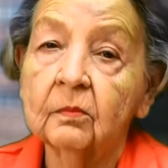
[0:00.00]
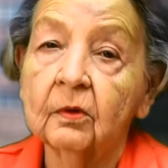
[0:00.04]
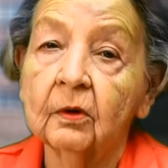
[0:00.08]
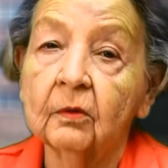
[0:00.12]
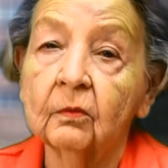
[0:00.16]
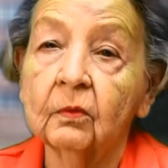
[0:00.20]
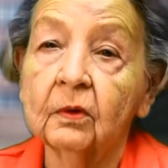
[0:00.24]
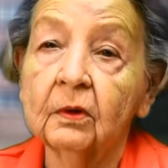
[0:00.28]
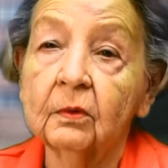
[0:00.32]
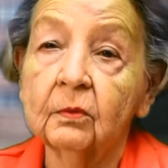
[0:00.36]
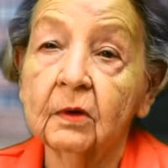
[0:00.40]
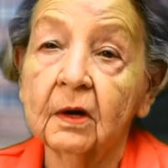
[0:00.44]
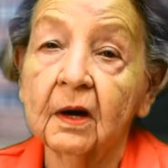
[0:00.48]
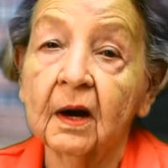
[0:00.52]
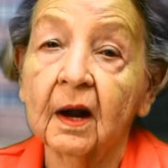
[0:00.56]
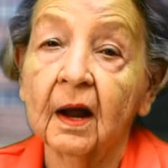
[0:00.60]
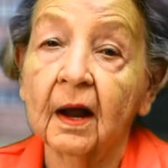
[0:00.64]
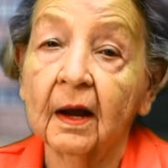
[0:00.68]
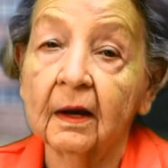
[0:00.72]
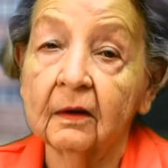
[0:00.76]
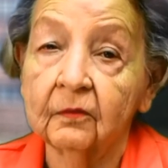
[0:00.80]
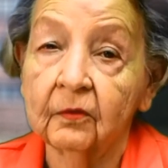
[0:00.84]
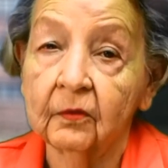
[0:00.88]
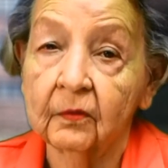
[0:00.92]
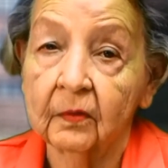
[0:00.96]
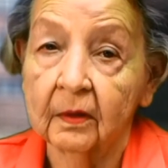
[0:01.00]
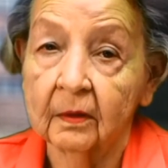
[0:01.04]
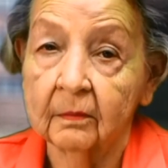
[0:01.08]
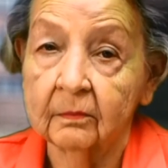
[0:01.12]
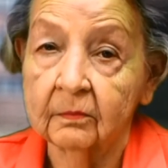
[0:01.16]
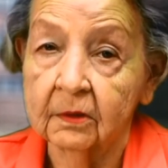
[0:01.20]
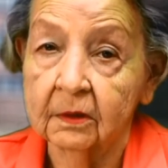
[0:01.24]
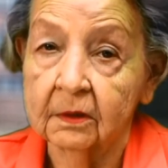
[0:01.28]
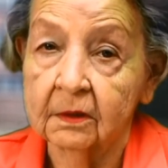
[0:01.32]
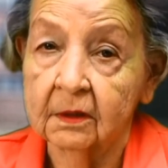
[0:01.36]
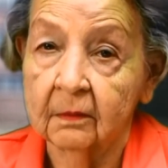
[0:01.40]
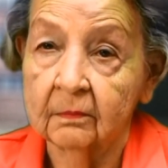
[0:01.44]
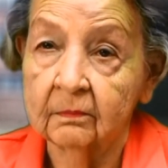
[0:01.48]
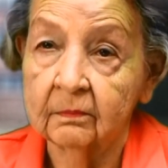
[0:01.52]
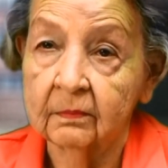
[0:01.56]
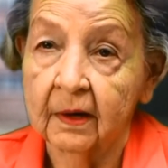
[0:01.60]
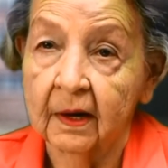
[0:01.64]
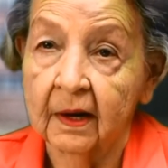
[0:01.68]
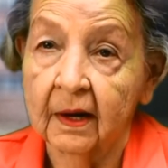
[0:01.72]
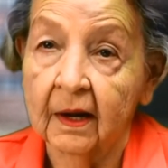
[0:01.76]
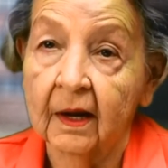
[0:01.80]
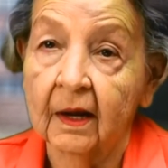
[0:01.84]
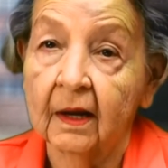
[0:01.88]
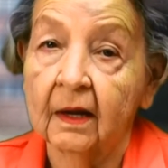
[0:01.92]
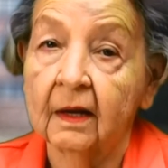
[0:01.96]
But we would like for them to come
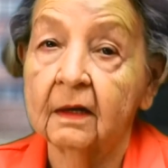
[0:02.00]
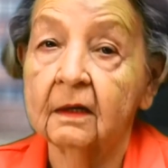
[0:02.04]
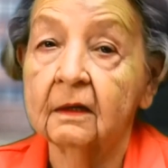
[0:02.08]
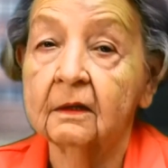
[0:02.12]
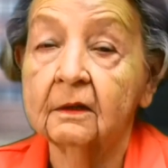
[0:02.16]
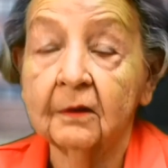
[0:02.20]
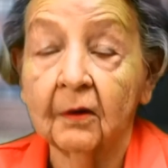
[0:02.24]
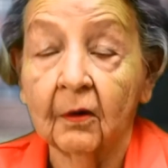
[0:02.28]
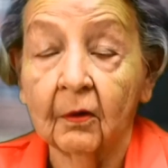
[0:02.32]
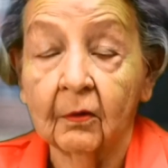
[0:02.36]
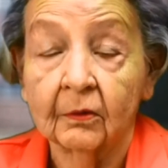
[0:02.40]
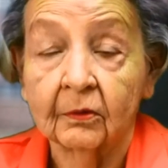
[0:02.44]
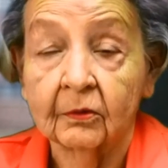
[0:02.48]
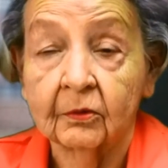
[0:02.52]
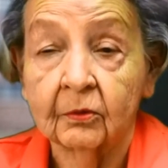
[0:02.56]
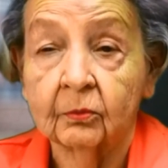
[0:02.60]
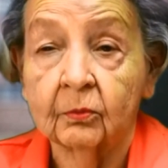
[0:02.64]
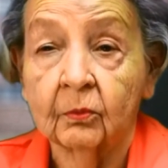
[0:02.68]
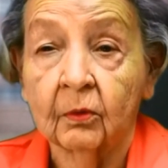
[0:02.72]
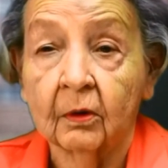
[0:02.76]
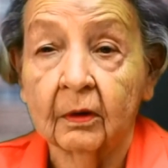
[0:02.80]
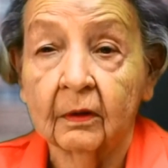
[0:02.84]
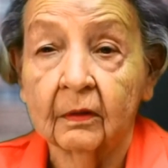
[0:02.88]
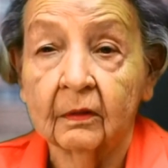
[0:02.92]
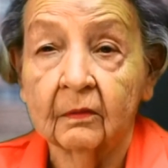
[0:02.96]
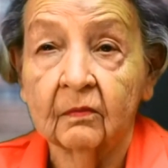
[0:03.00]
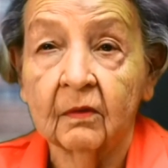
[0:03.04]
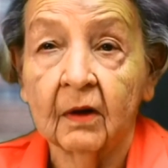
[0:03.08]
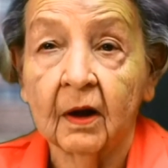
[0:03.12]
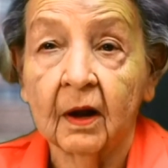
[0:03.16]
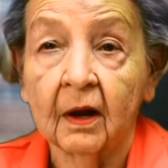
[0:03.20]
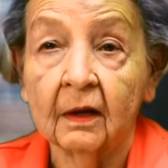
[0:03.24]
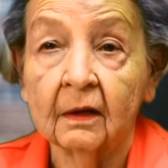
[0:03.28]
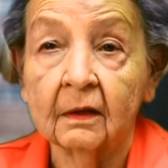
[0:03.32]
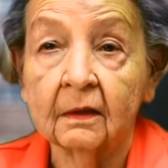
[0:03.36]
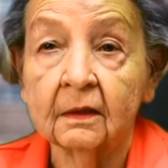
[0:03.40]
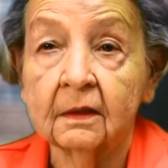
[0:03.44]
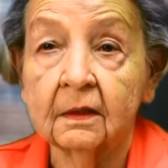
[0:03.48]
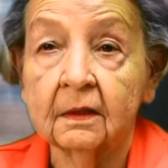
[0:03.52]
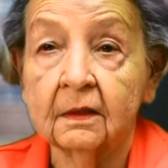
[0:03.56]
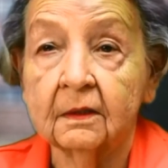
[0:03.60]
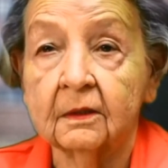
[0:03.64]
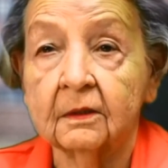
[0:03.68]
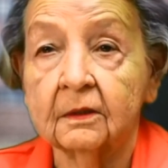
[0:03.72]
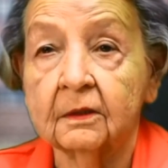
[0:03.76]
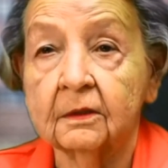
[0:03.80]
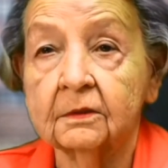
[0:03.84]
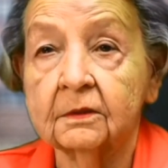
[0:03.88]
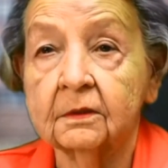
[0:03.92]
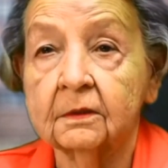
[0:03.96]
by and talk to one of the
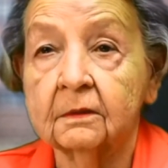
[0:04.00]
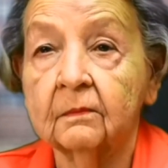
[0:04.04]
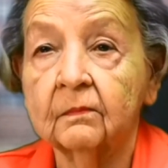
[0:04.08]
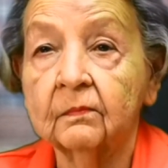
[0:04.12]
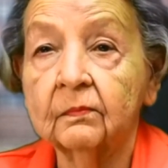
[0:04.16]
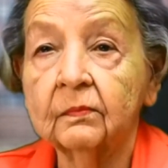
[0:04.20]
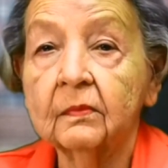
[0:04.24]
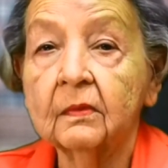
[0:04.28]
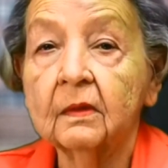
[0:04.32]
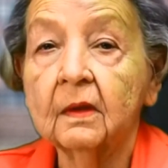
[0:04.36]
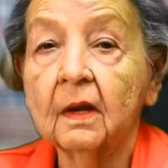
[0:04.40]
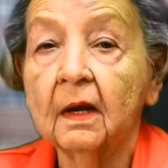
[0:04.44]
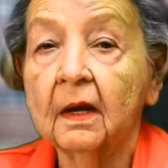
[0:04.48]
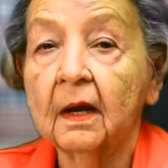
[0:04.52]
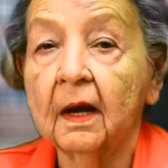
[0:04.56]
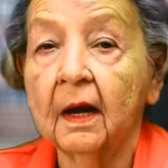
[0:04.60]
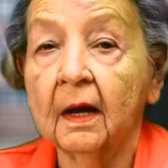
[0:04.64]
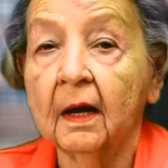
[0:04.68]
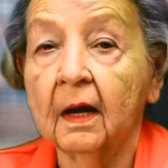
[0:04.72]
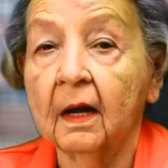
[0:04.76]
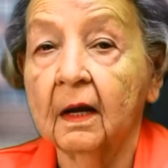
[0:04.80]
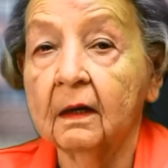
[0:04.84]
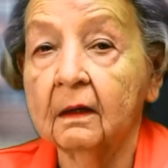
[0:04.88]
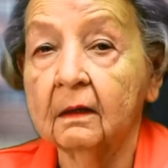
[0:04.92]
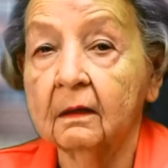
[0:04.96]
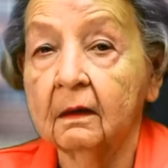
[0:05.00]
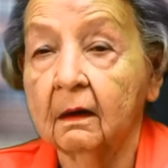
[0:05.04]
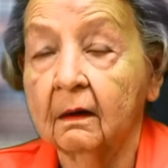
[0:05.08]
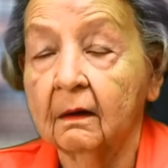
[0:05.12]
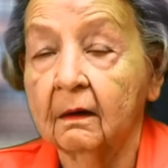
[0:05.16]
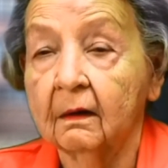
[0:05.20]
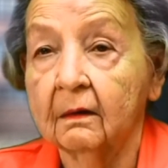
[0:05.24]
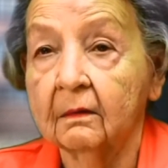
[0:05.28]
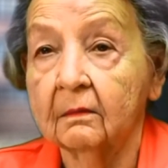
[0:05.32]
volunteers. And